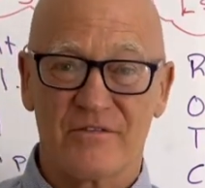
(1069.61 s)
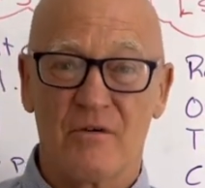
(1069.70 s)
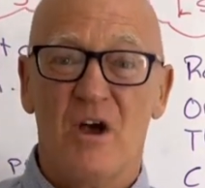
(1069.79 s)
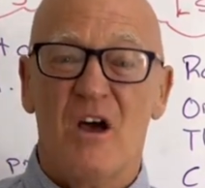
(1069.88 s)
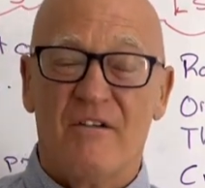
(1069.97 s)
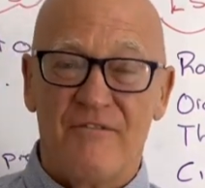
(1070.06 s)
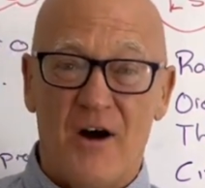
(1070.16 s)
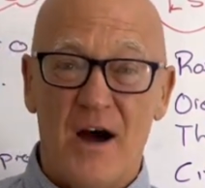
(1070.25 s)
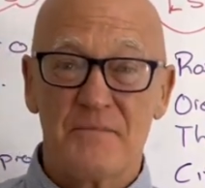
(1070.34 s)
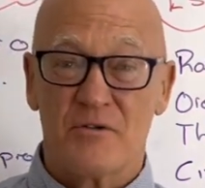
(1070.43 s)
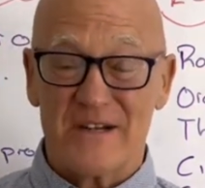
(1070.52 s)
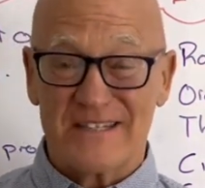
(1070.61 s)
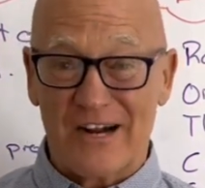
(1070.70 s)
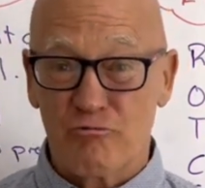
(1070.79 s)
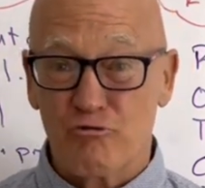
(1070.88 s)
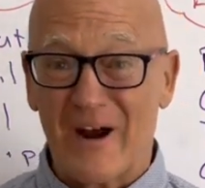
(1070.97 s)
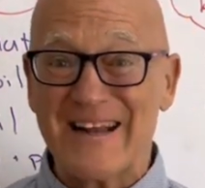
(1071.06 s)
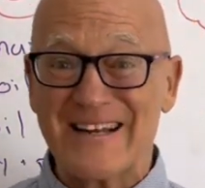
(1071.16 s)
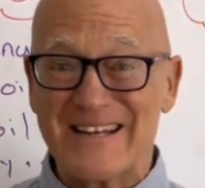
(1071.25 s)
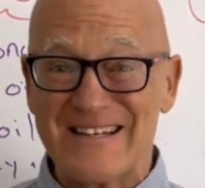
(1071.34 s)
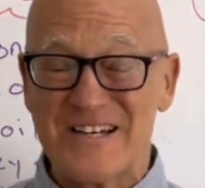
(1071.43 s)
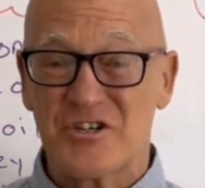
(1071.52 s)
So fiber is a great
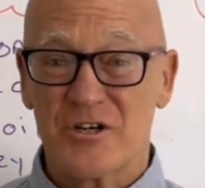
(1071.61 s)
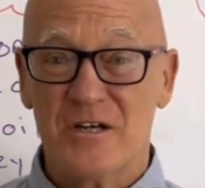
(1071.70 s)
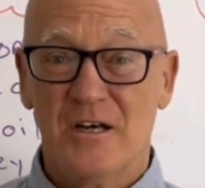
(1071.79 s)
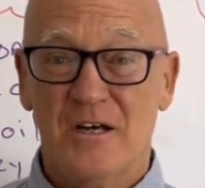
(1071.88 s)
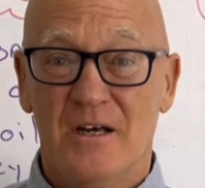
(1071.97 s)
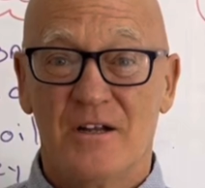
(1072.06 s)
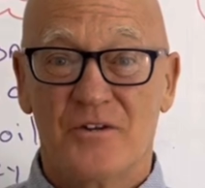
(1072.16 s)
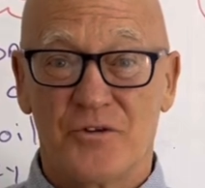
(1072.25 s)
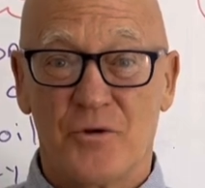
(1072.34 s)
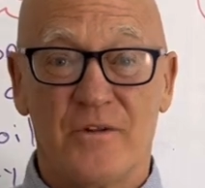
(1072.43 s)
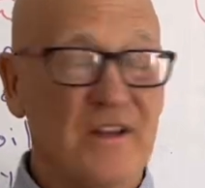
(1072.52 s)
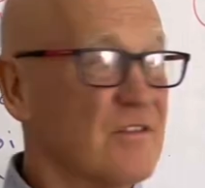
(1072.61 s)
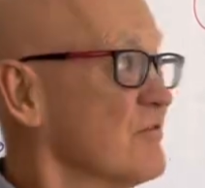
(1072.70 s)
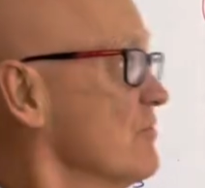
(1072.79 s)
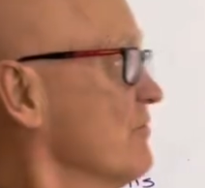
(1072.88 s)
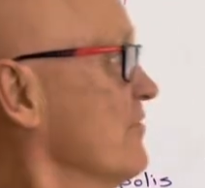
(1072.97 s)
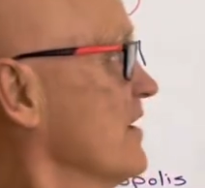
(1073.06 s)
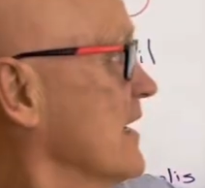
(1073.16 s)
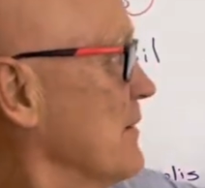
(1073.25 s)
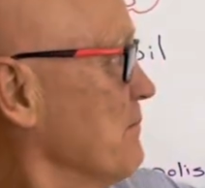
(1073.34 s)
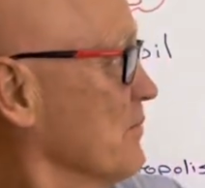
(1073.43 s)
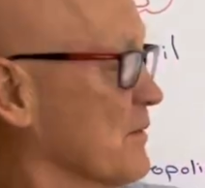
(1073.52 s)
addition to this to feed
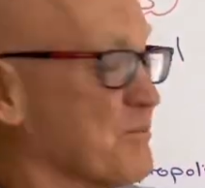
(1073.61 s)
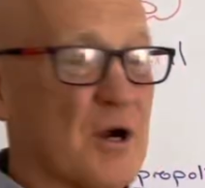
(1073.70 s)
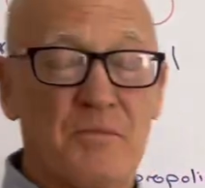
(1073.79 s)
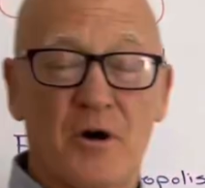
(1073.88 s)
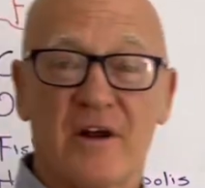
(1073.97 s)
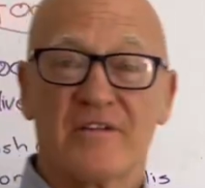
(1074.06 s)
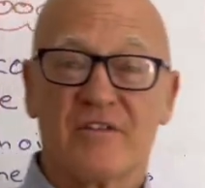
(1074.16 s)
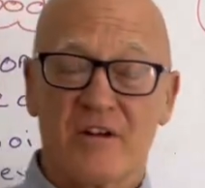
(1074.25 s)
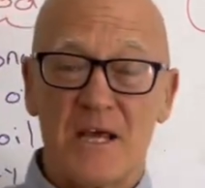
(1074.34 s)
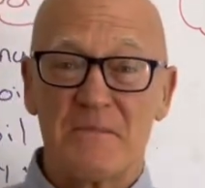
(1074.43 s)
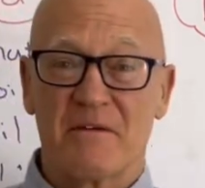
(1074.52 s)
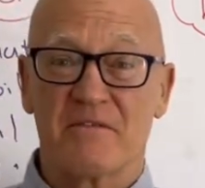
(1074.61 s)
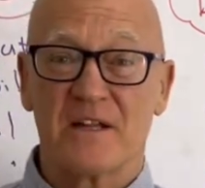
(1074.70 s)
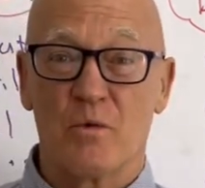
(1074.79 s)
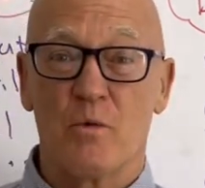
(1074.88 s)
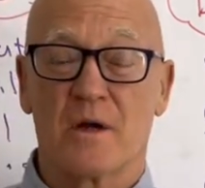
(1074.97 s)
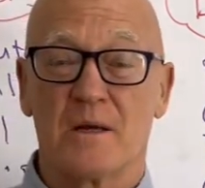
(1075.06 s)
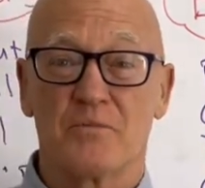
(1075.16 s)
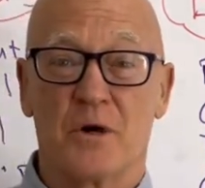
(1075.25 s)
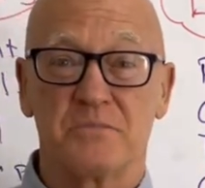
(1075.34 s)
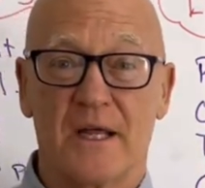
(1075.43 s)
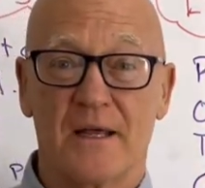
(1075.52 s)
up the probiotics and keep everything working
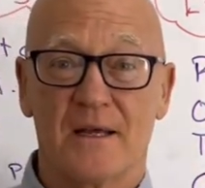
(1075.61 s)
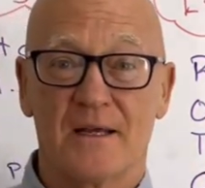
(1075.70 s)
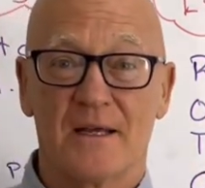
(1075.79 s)
properly.